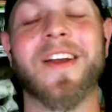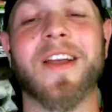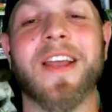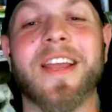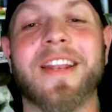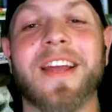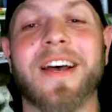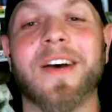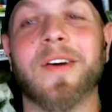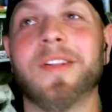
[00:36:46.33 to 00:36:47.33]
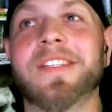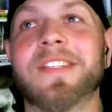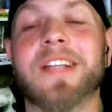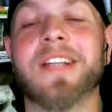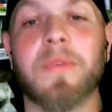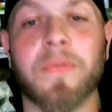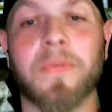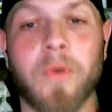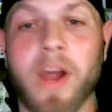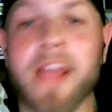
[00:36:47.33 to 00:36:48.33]
And let's see, number
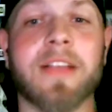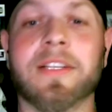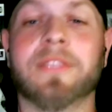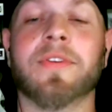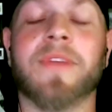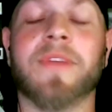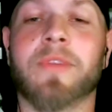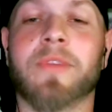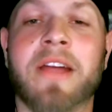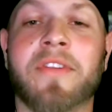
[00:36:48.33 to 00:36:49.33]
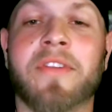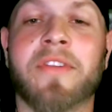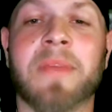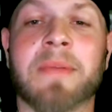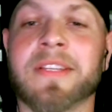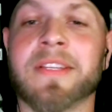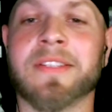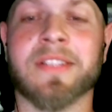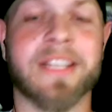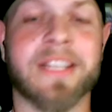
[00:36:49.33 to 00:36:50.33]
four. It's so funny. Whenever I make this
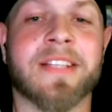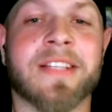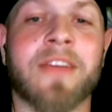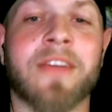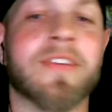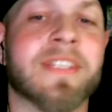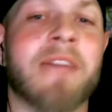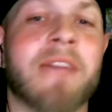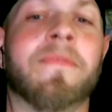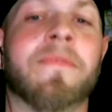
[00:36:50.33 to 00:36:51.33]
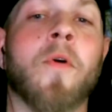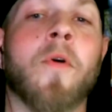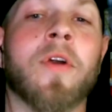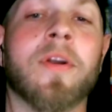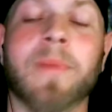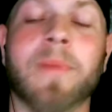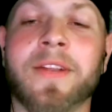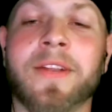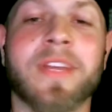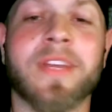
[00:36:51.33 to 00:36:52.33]
list, I always have four, but I
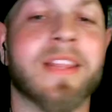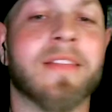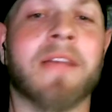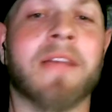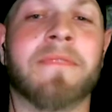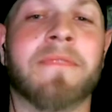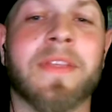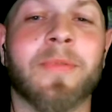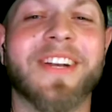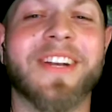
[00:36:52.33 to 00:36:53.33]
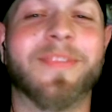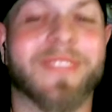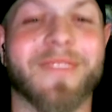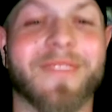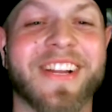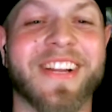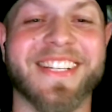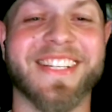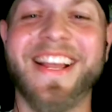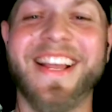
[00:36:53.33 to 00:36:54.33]
don't get that fifth one for some
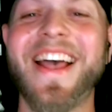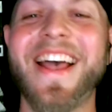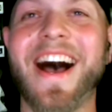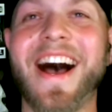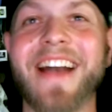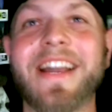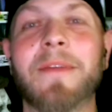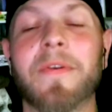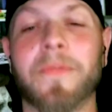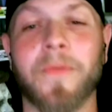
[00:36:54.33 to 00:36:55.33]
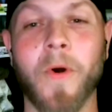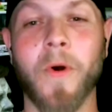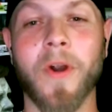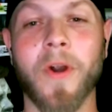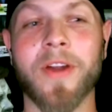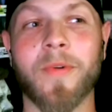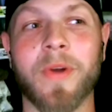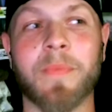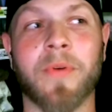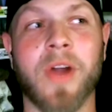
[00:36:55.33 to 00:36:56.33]
reason. Number four
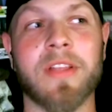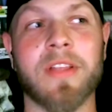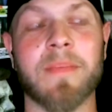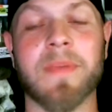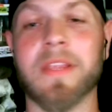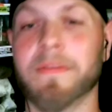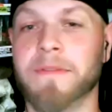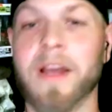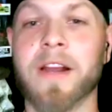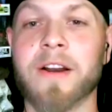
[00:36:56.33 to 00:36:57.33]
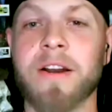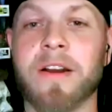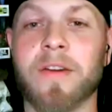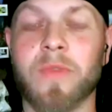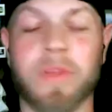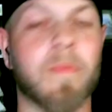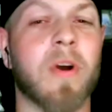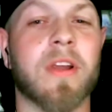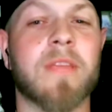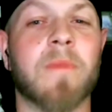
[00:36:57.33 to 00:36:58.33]
would probably be The Fighter with
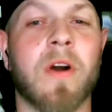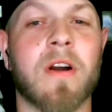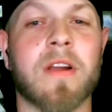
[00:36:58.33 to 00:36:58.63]
Marky Mark.